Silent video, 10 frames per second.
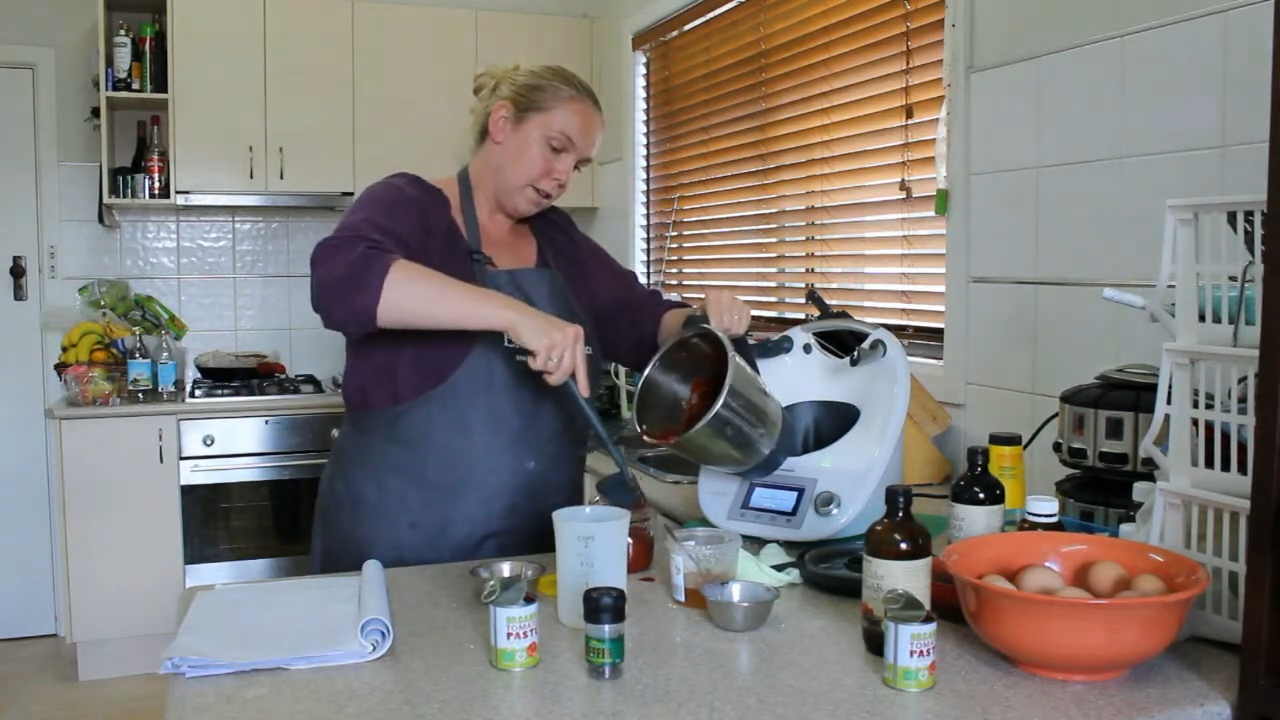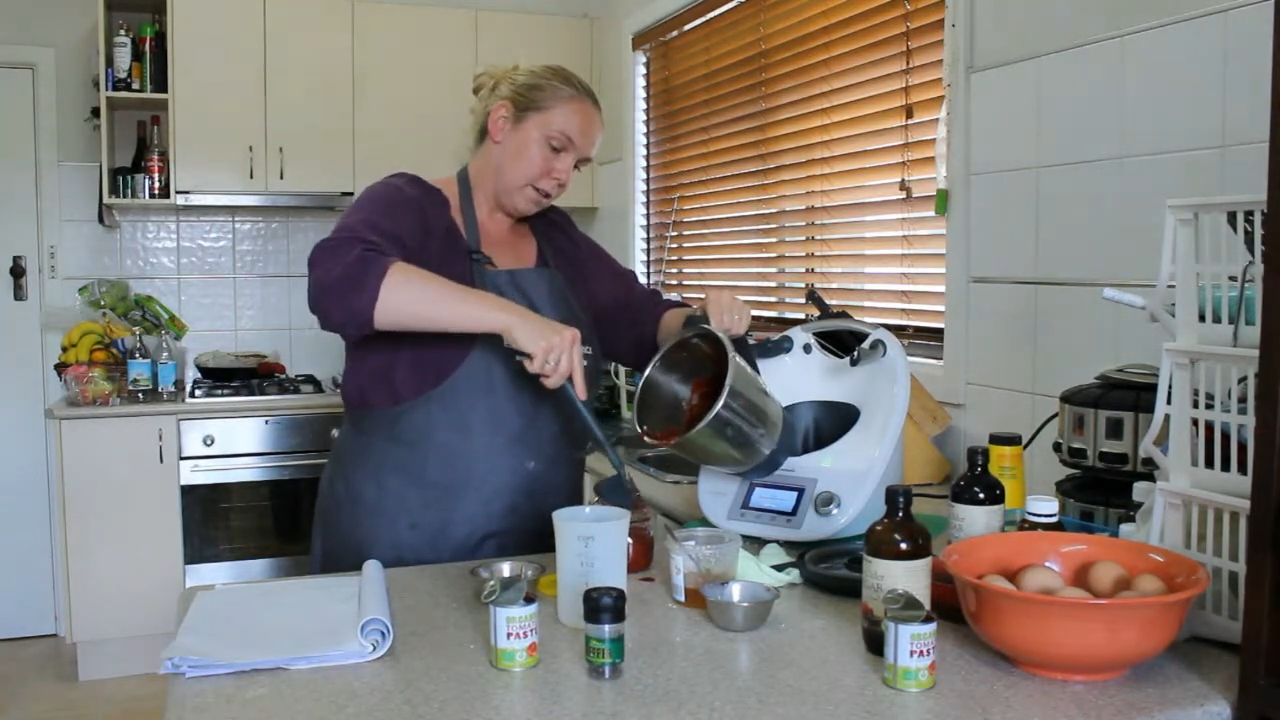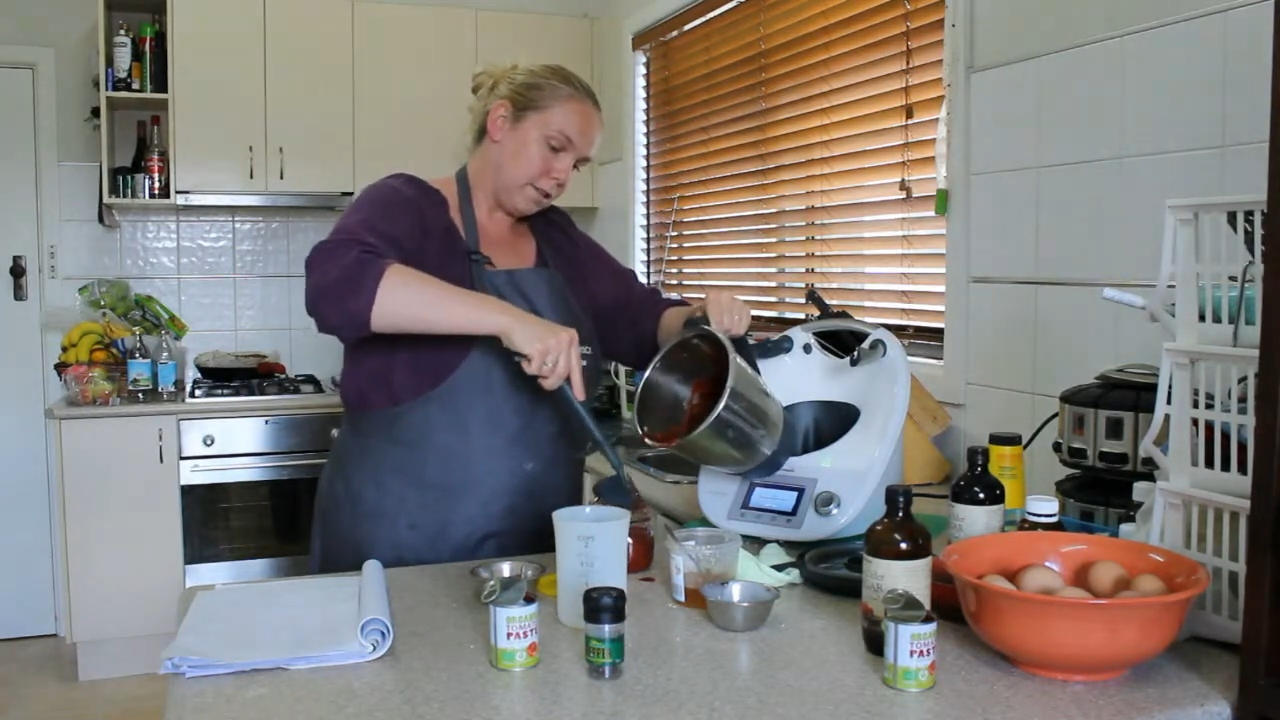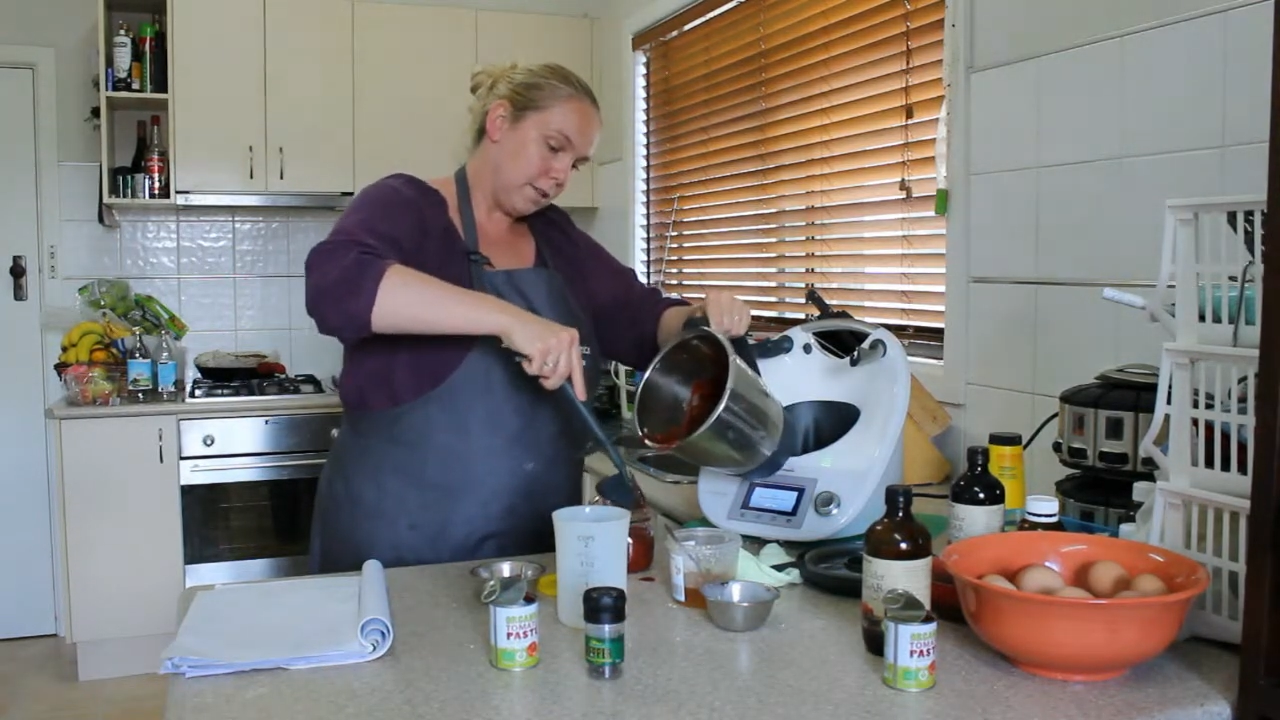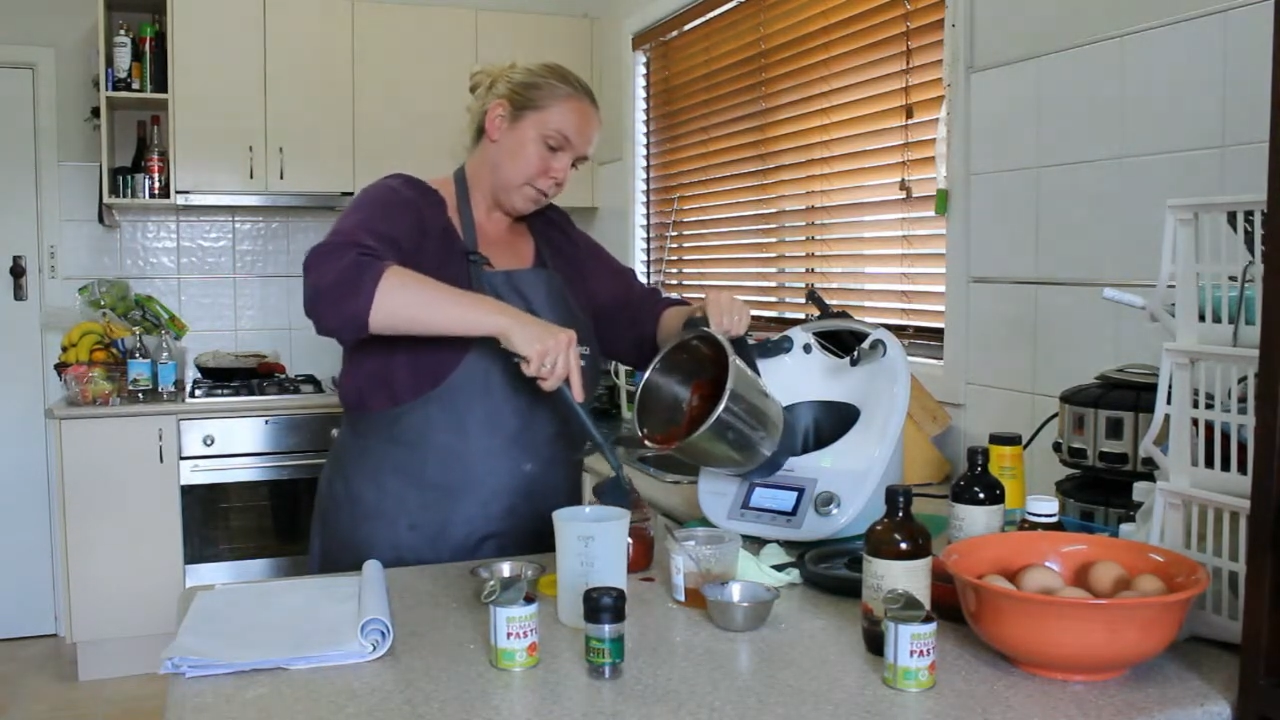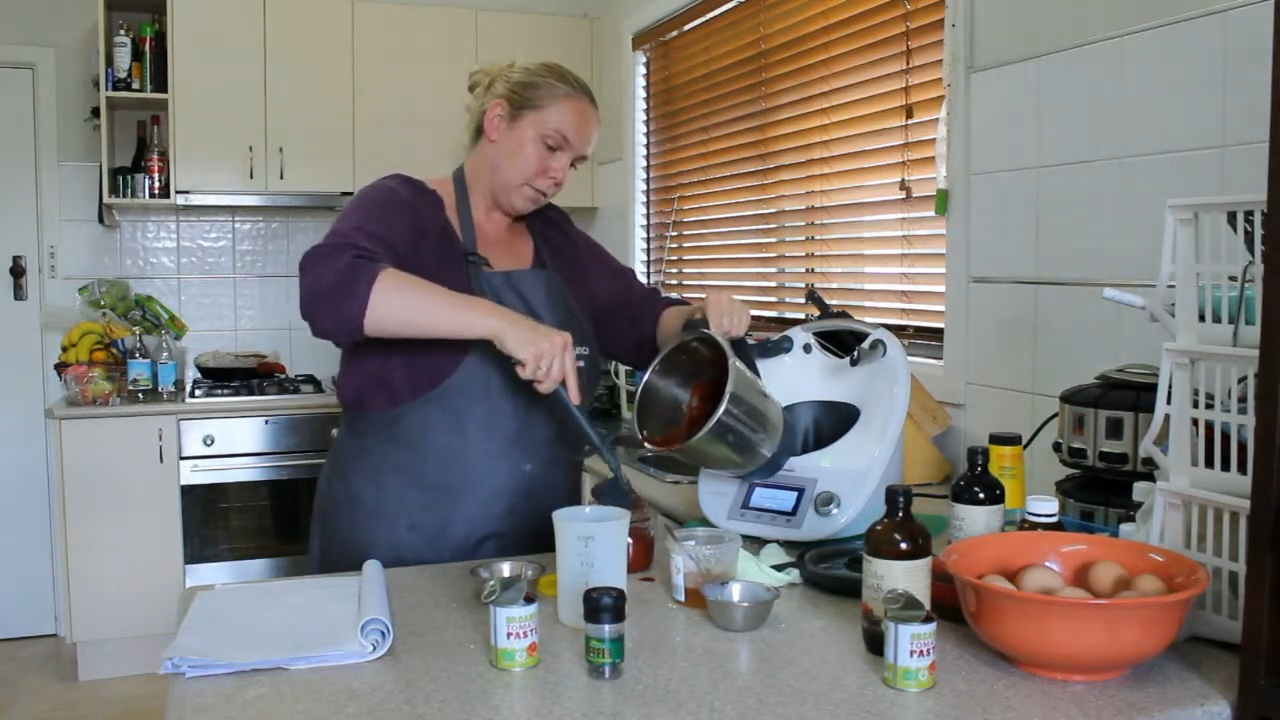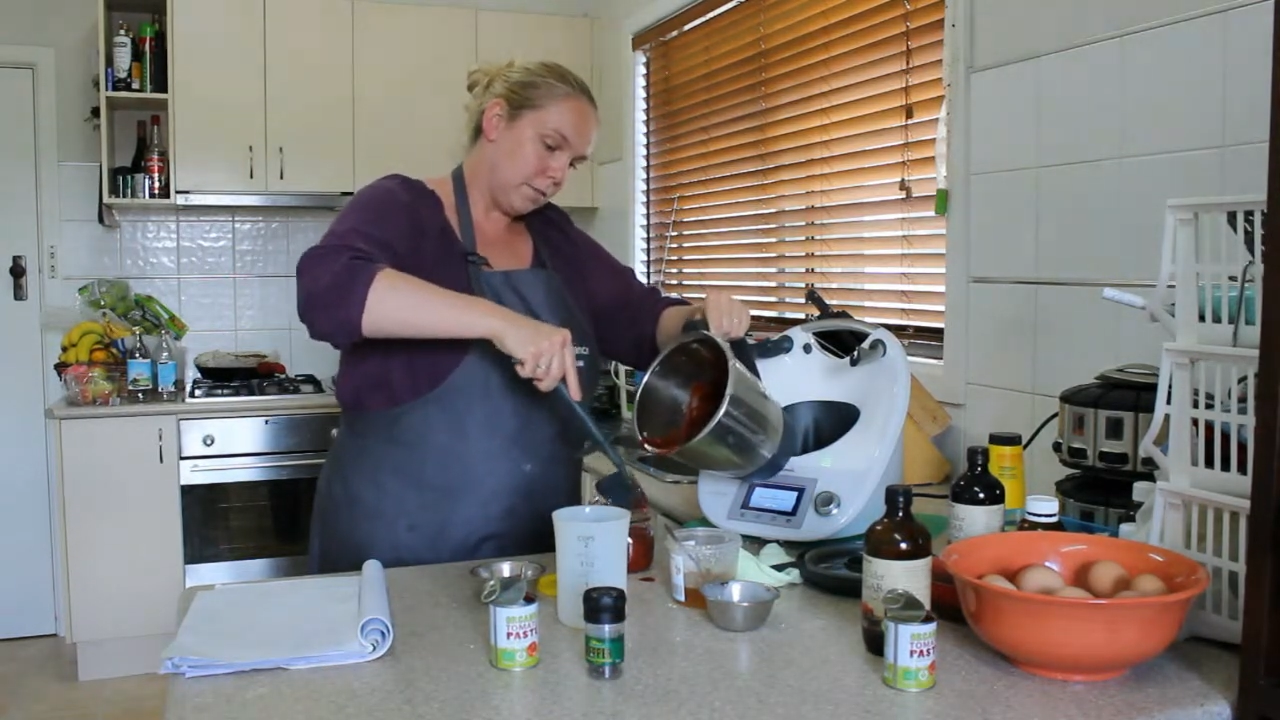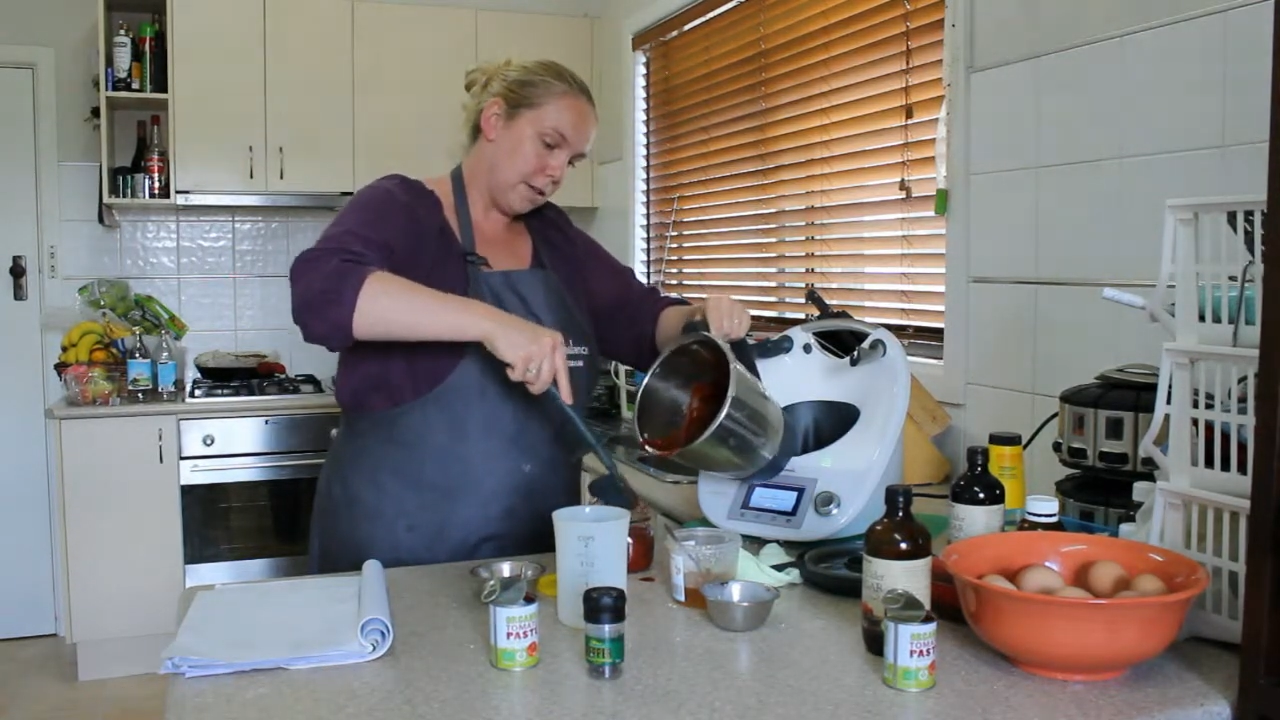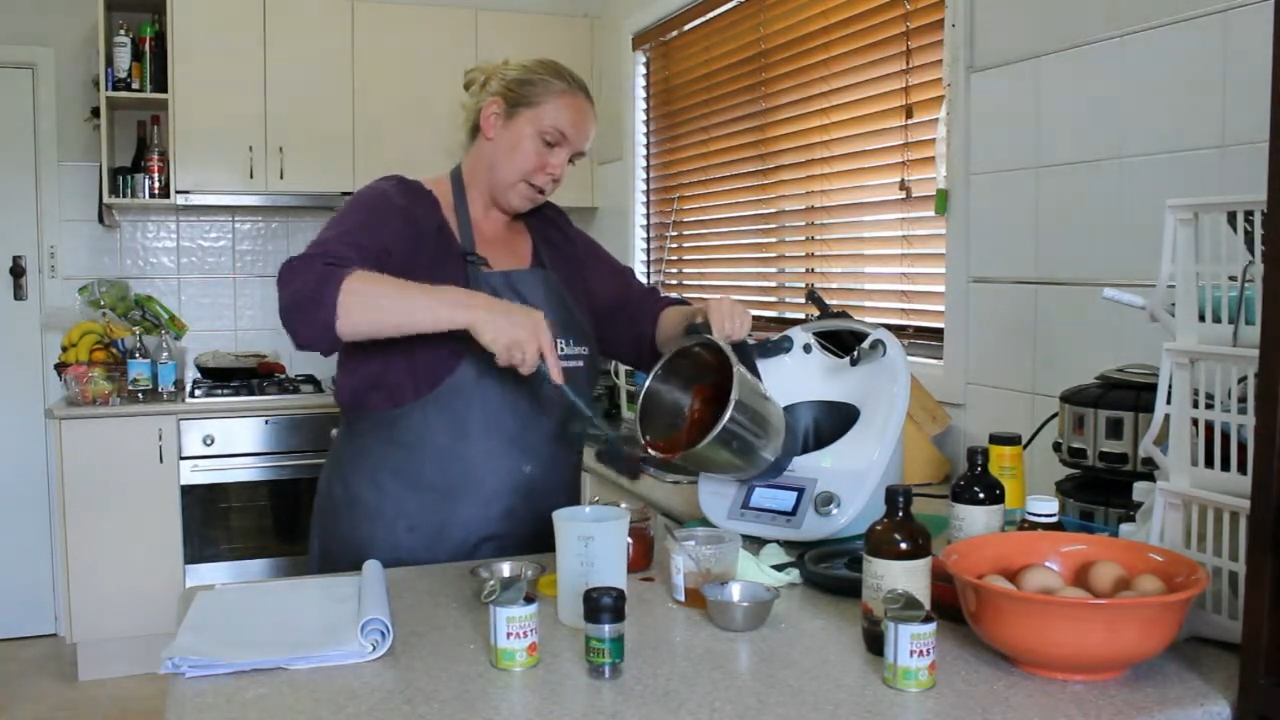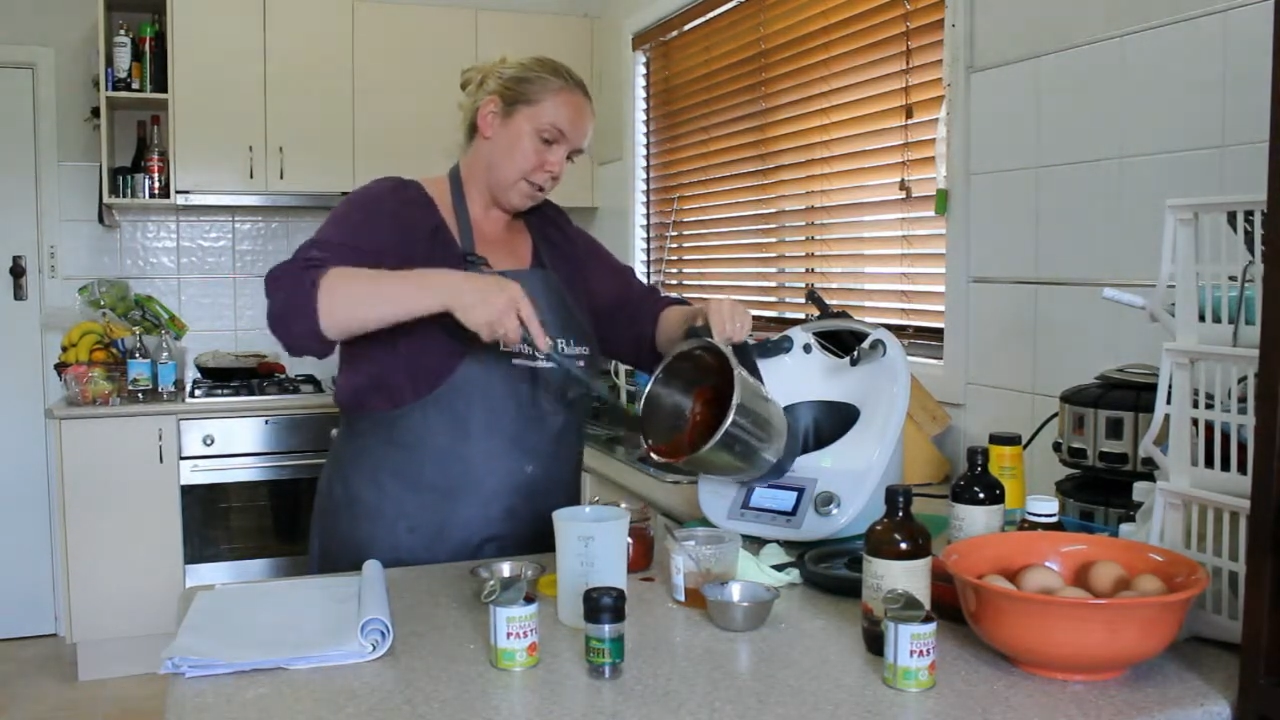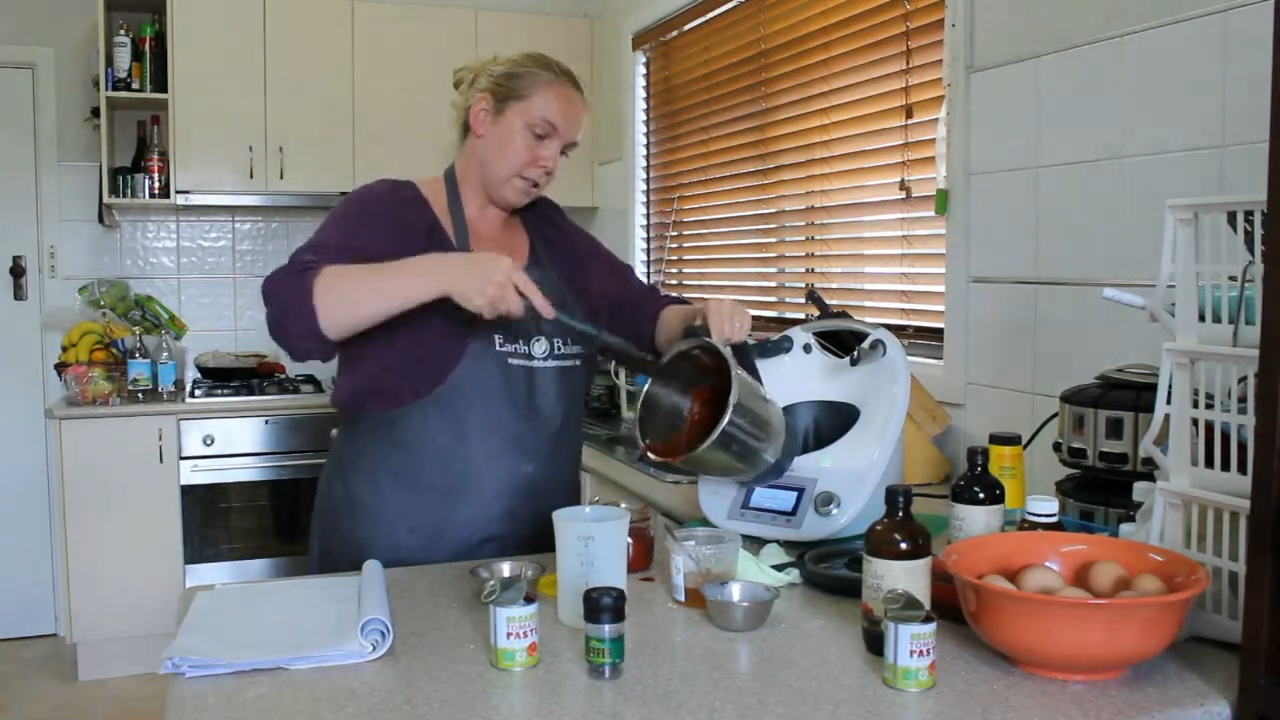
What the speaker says: is simple and